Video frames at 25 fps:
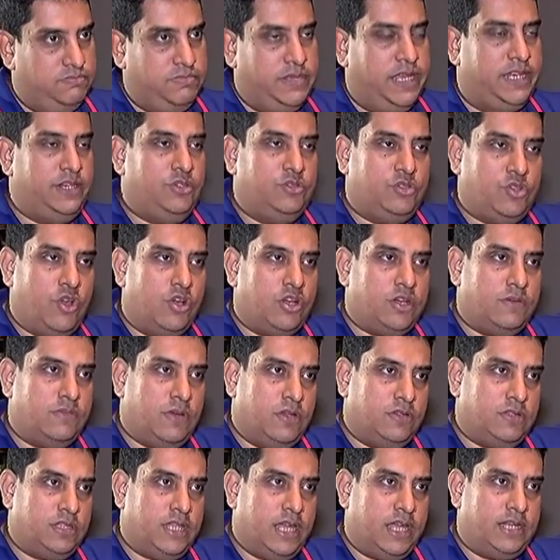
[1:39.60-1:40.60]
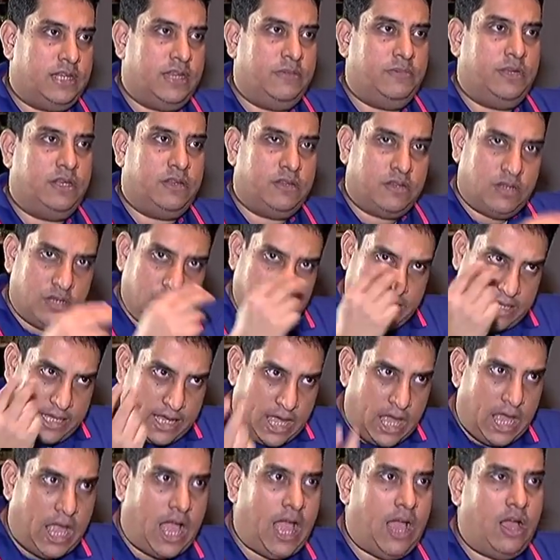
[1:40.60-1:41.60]
Can you talk about that? I mean,
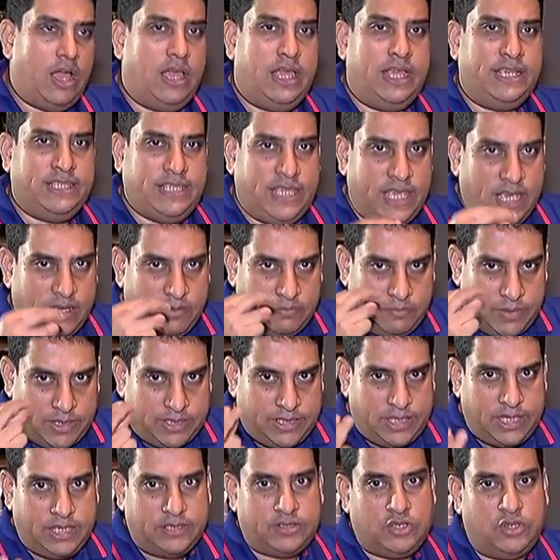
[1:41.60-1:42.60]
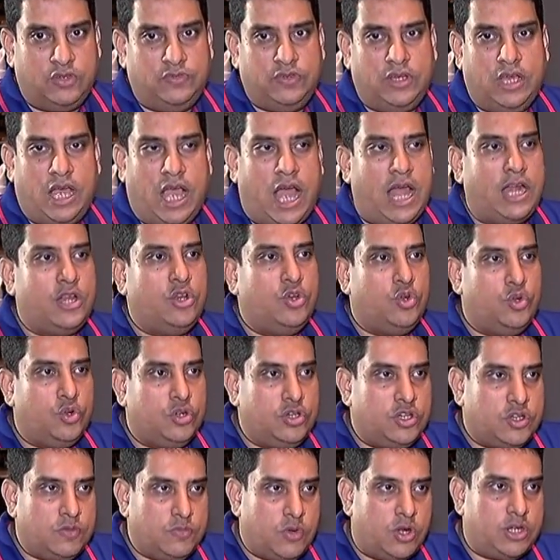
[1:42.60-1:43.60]
is he a sort of an
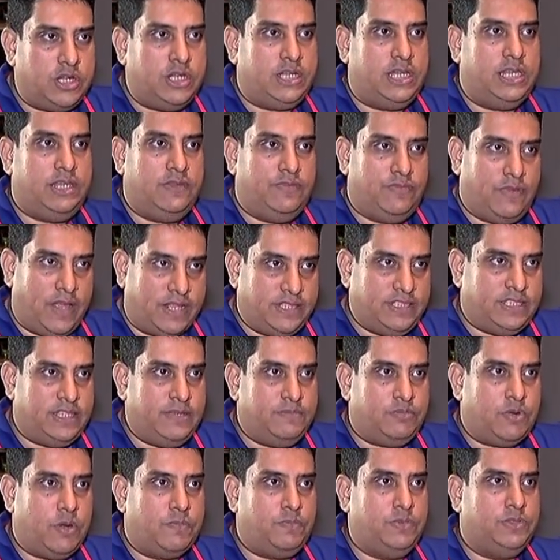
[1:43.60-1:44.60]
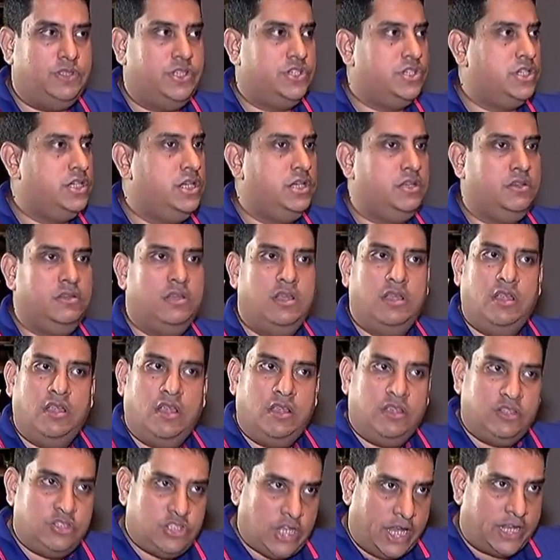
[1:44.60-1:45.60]
unknown commodity, fancy proposition,
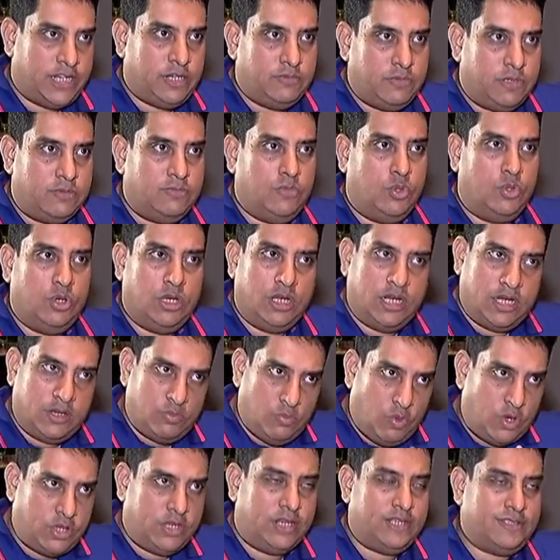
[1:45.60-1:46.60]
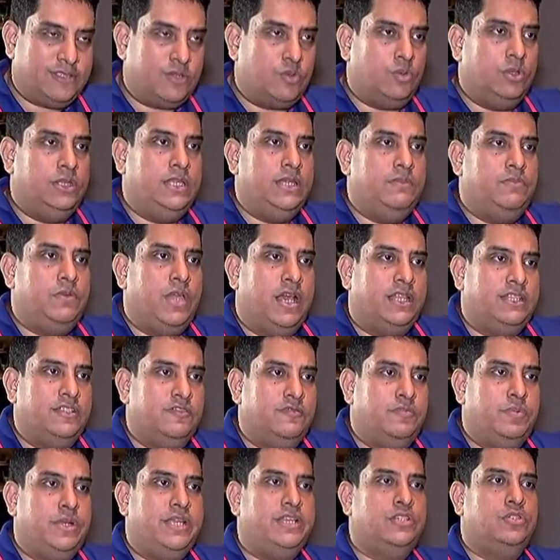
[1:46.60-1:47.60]
Chinaman bowler? What does Kuldeep
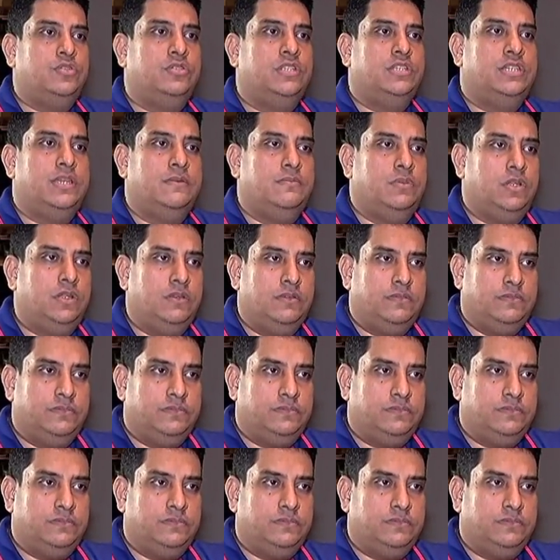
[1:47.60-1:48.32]
Yadav bring to the table?